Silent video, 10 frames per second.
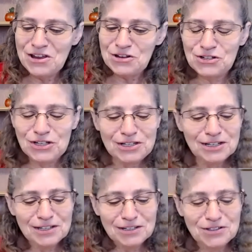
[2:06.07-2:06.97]
she
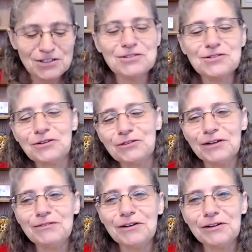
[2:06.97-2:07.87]
is a
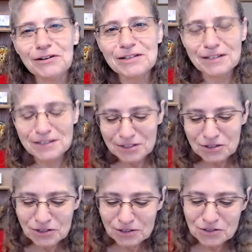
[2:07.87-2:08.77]
certified veterinary
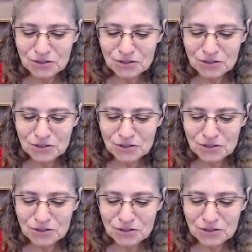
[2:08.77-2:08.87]
technician.